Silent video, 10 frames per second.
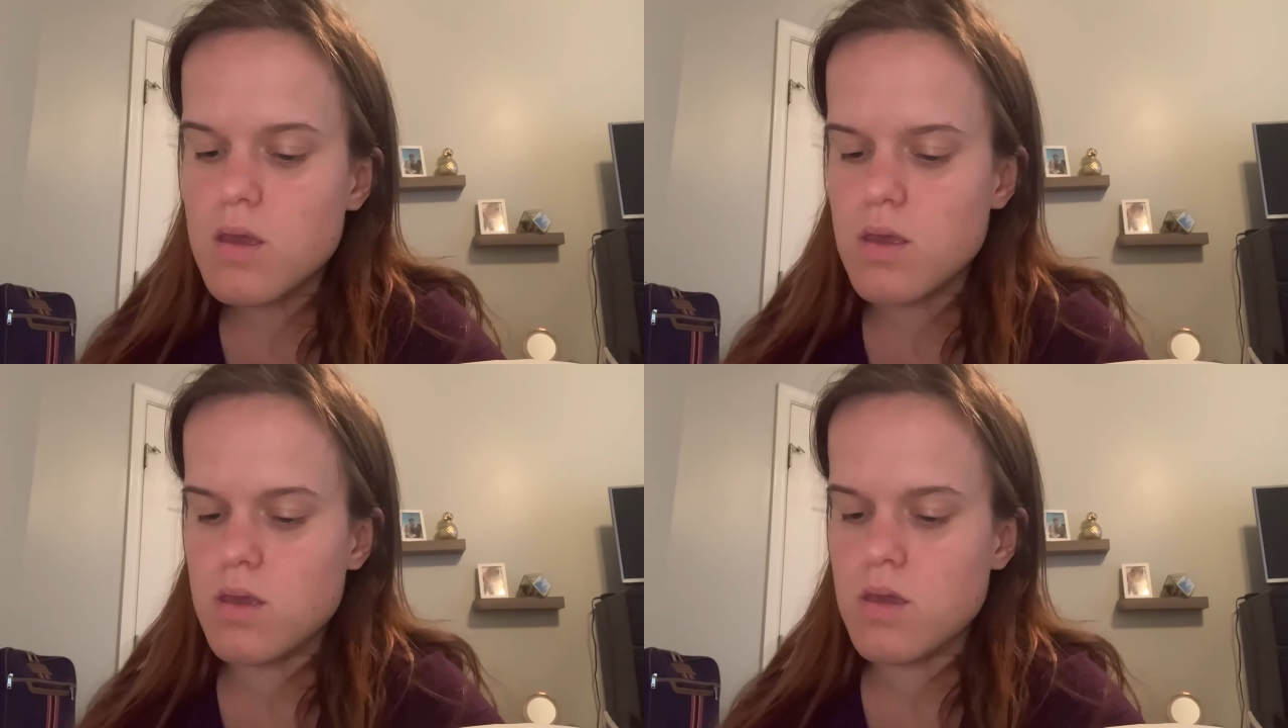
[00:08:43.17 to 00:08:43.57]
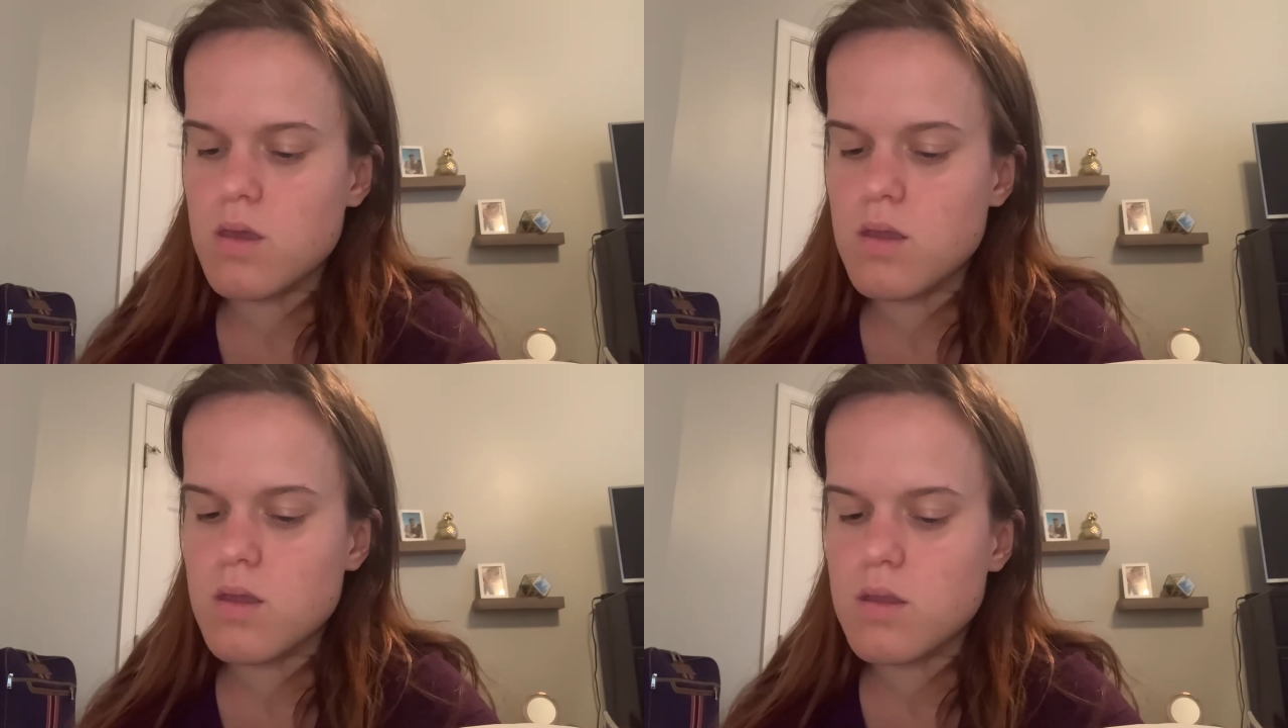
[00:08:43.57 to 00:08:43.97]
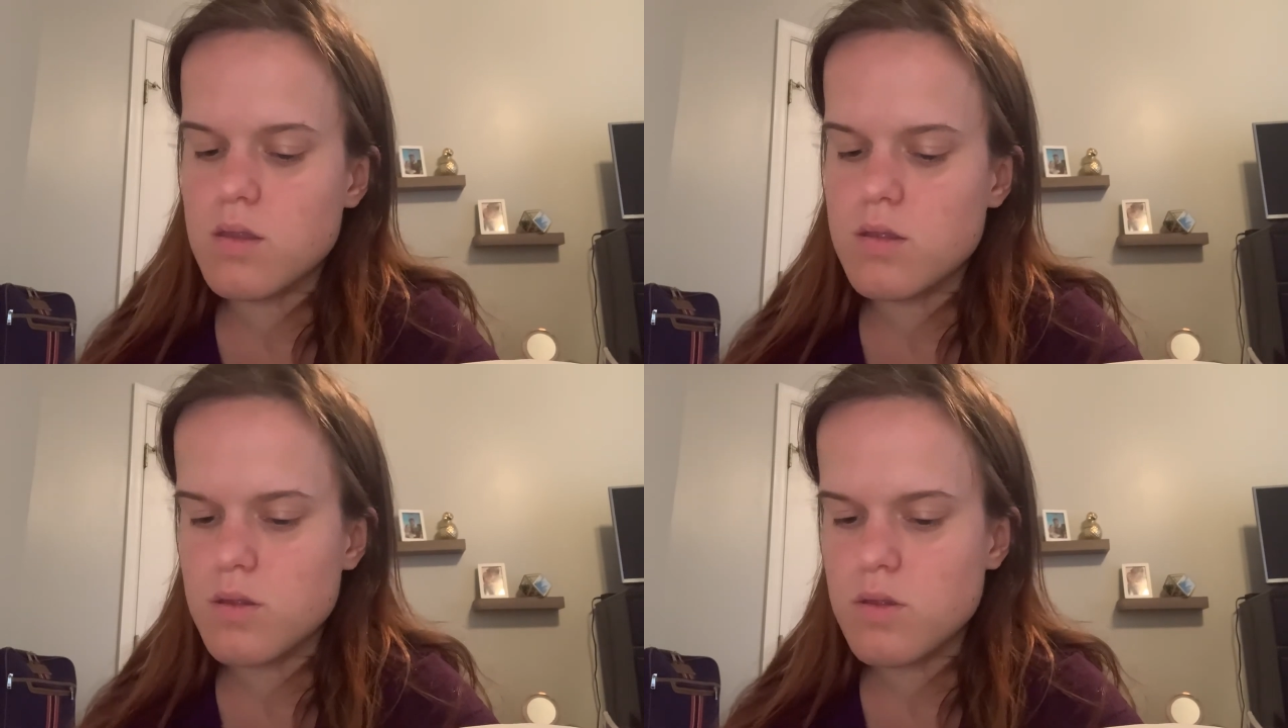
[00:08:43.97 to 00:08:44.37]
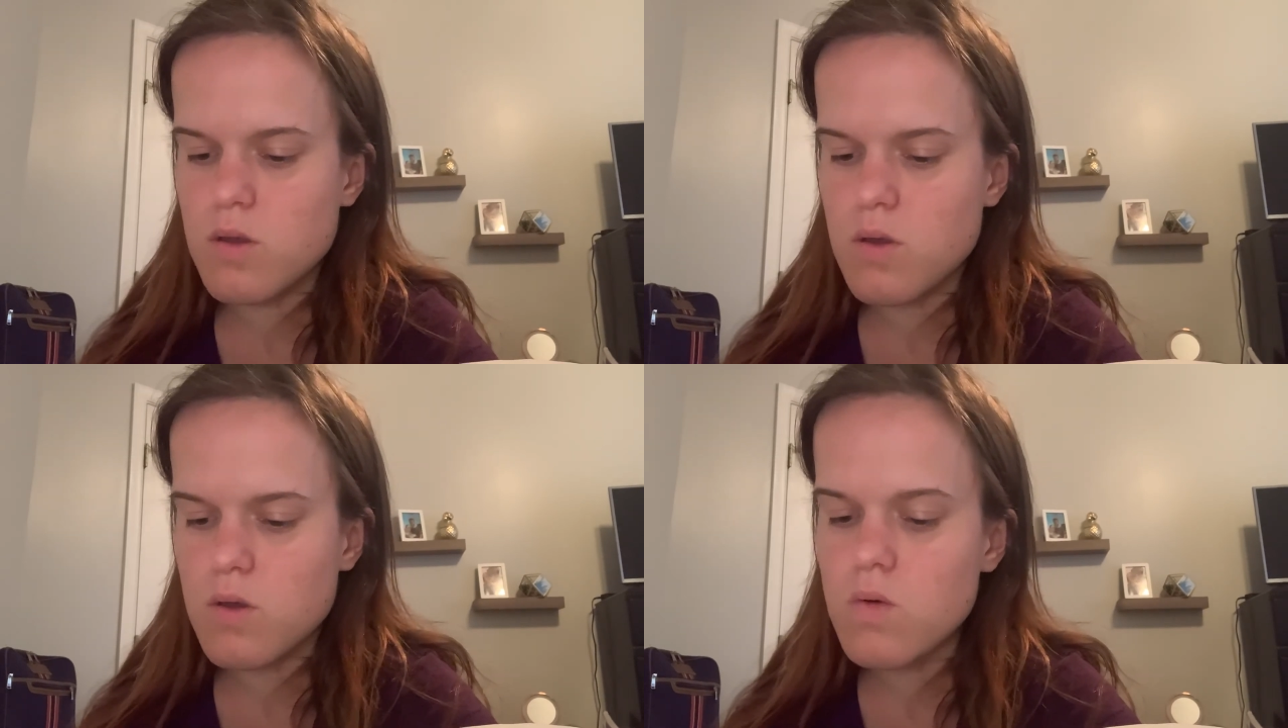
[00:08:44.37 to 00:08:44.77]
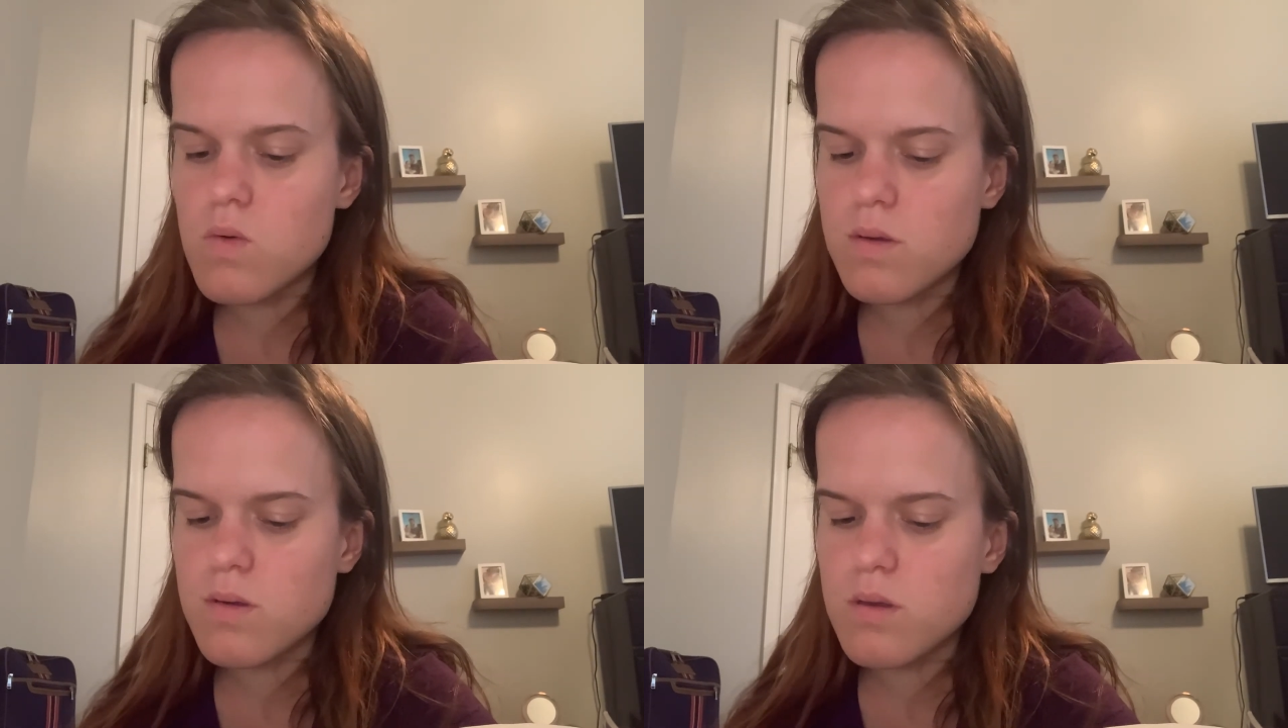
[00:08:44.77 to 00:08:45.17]
And
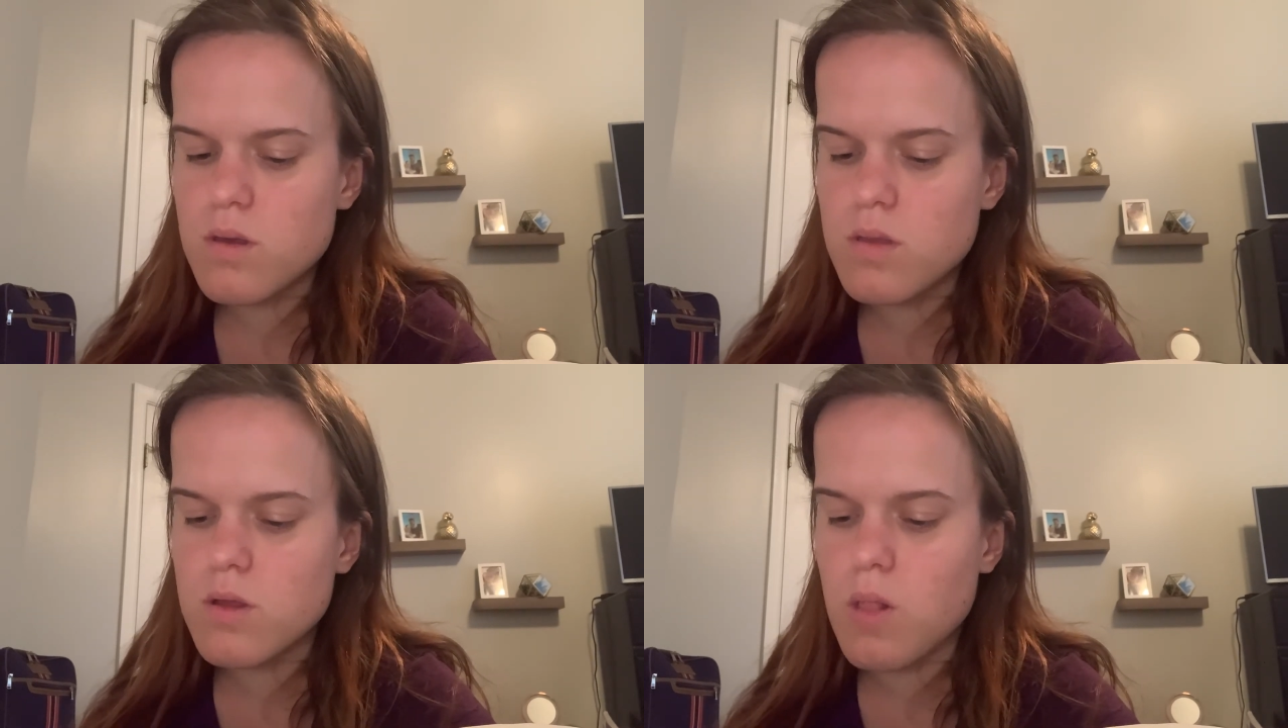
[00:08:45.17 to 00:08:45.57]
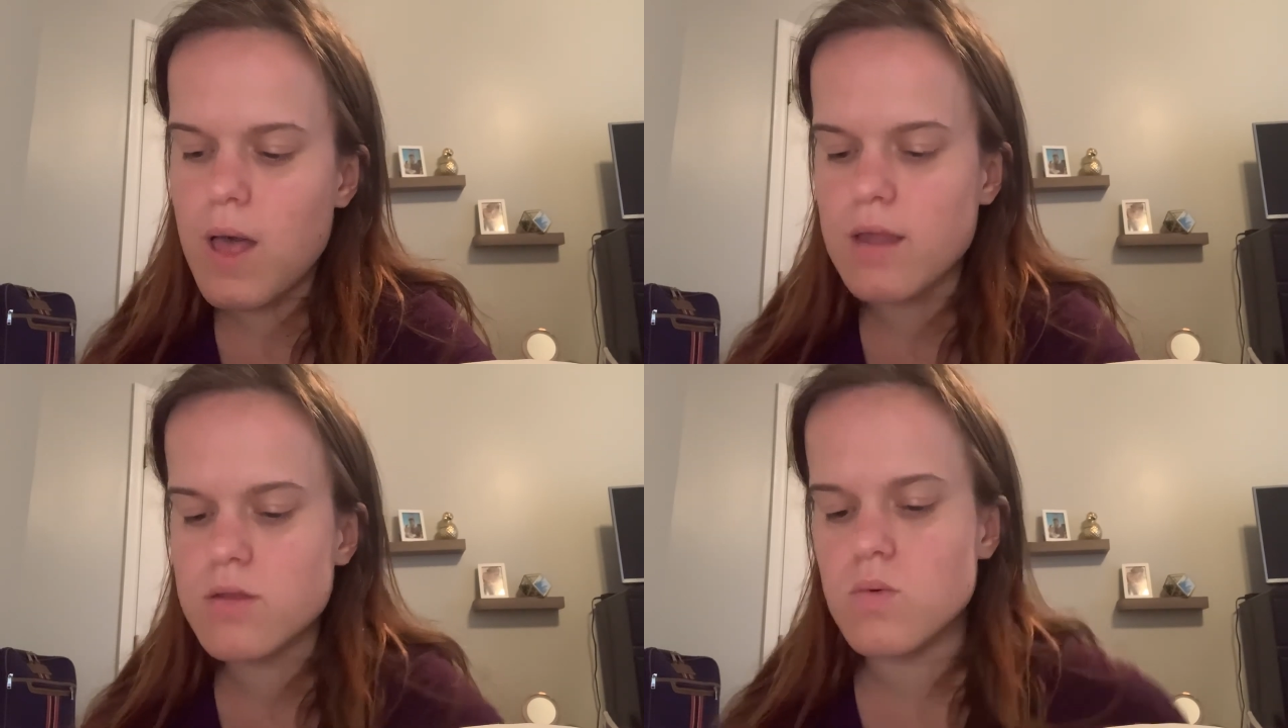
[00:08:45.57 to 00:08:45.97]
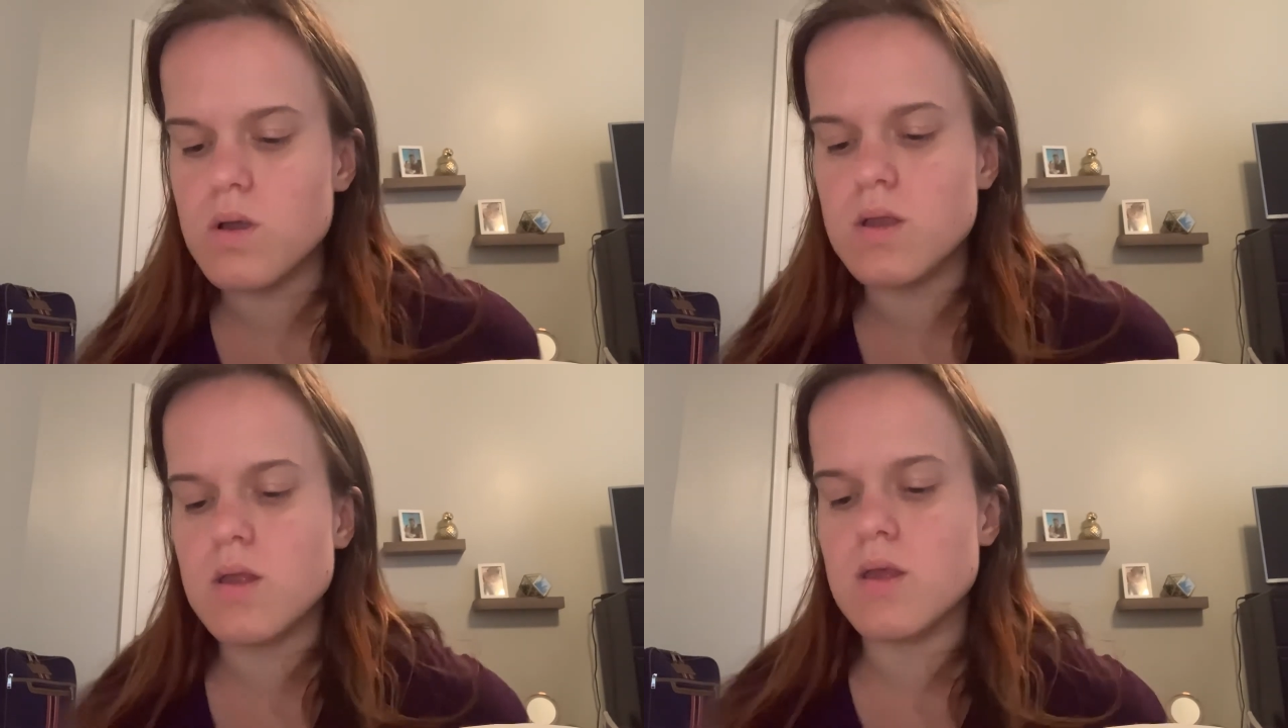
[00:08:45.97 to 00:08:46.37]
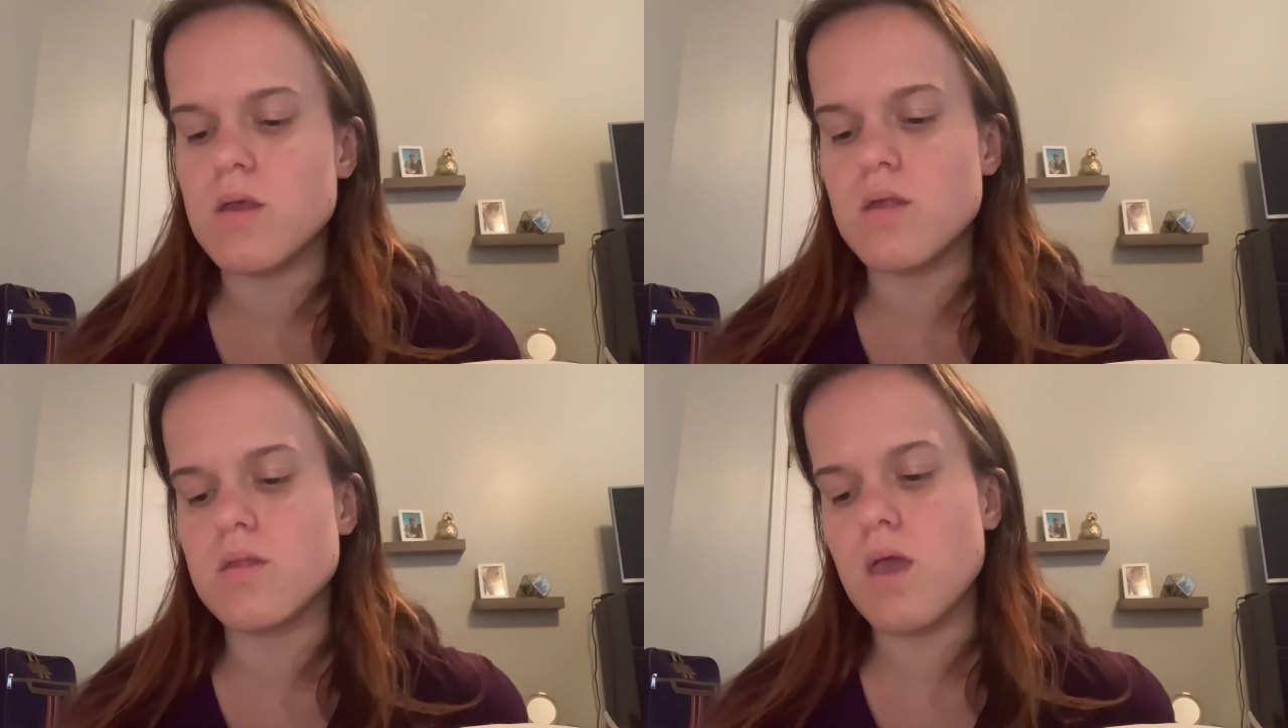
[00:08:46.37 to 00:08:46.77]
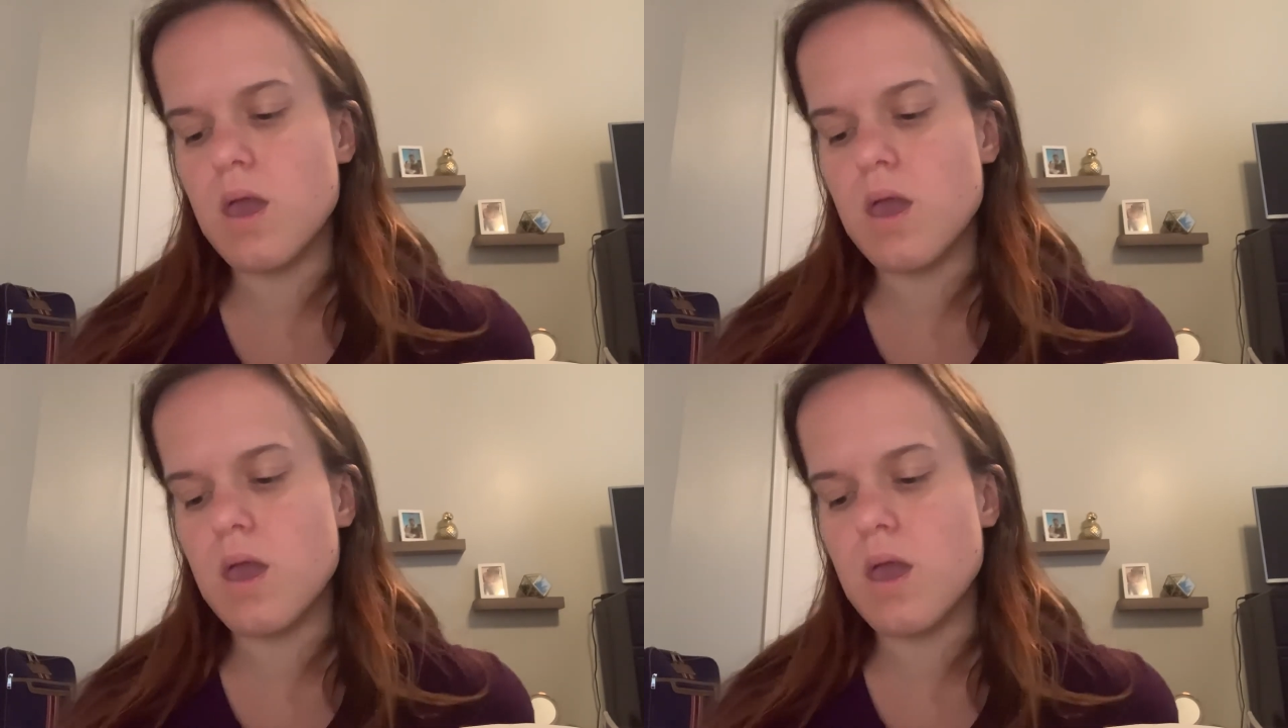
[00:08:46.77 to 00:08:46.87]
so, the last one is